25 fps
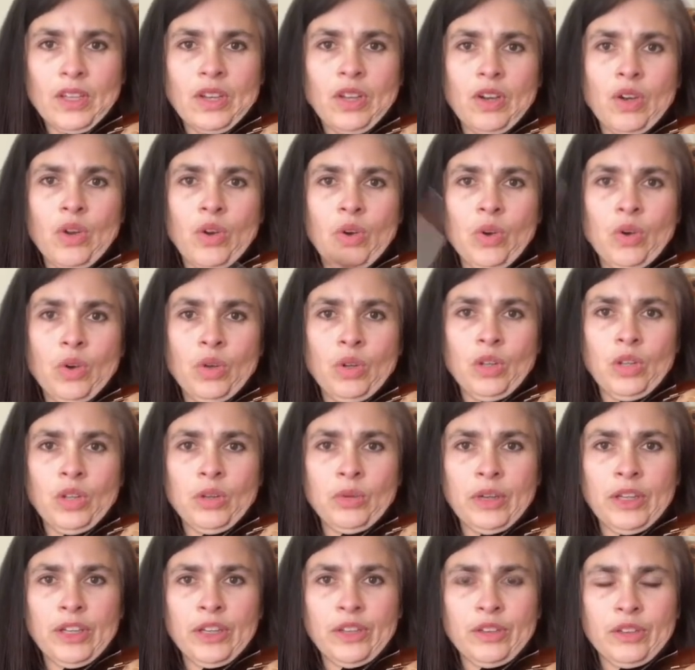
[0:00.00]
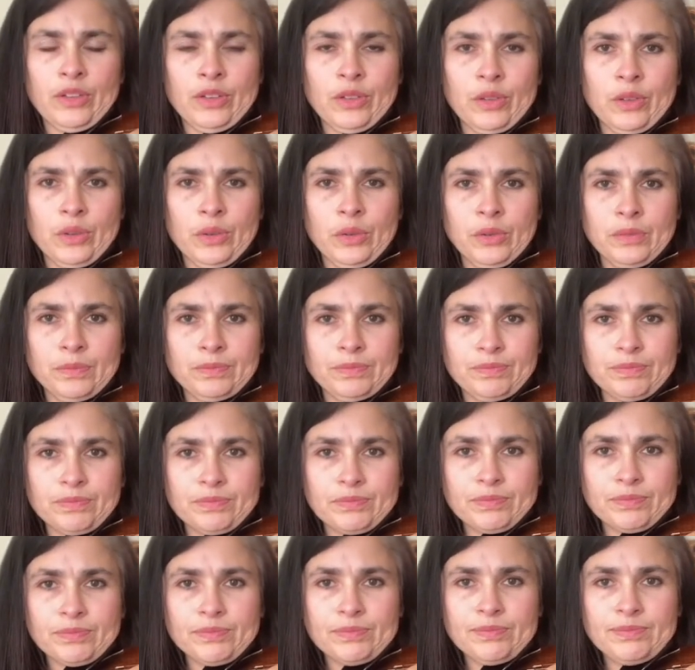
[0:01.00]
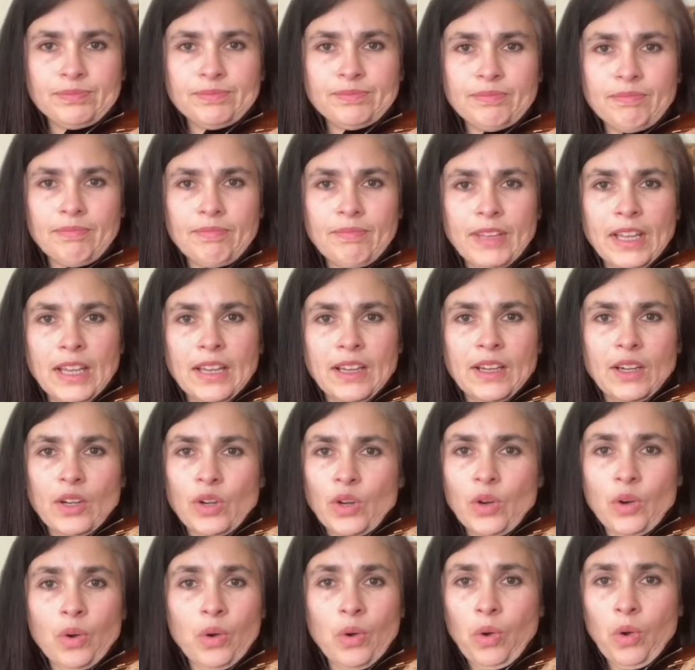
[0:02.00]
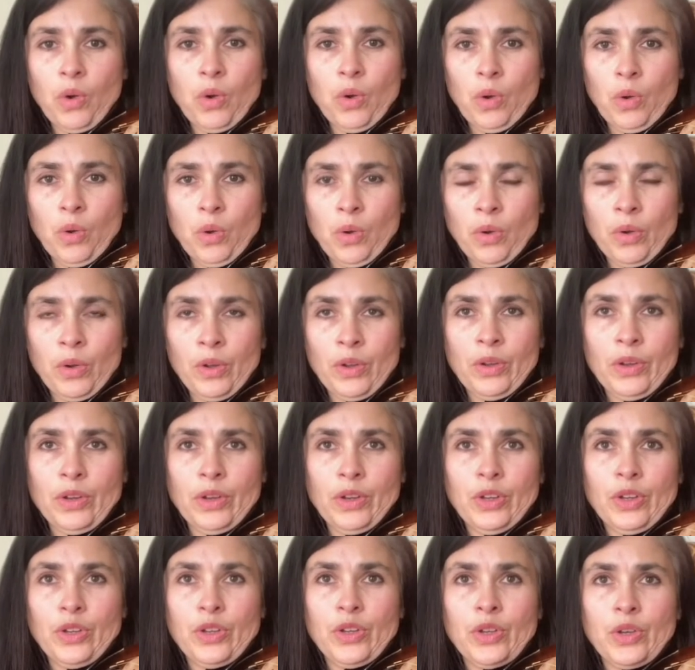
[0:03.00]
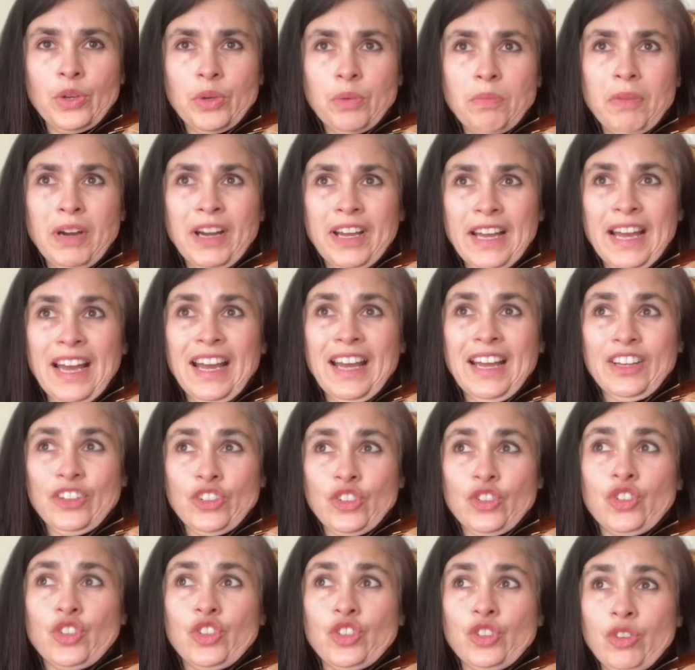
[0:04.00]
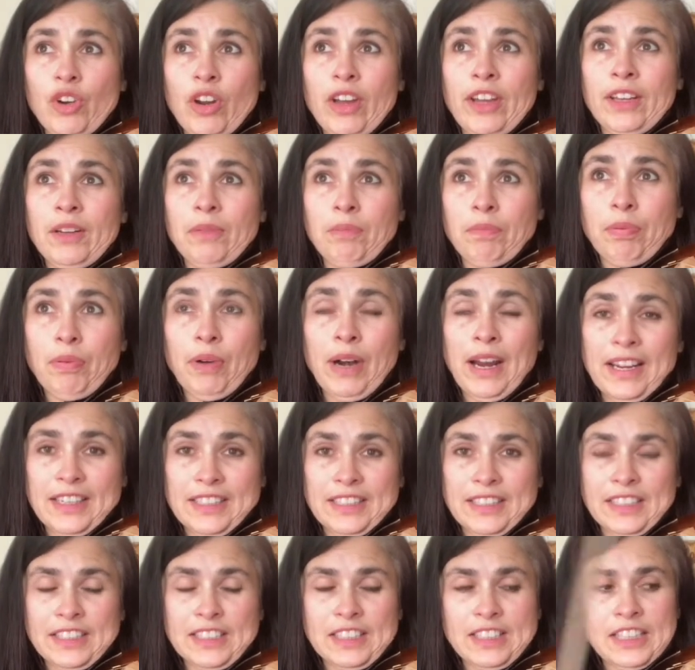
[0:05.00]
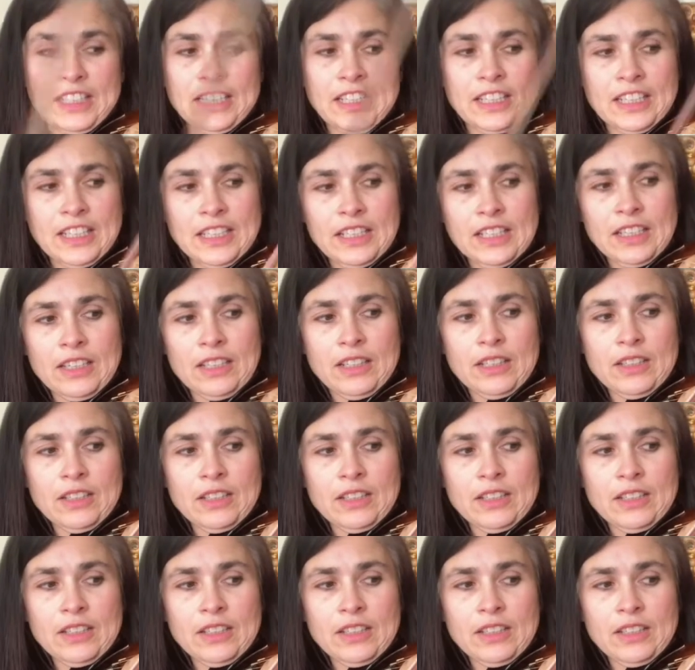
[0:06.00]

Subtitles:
all the way through. Or you might try and practice the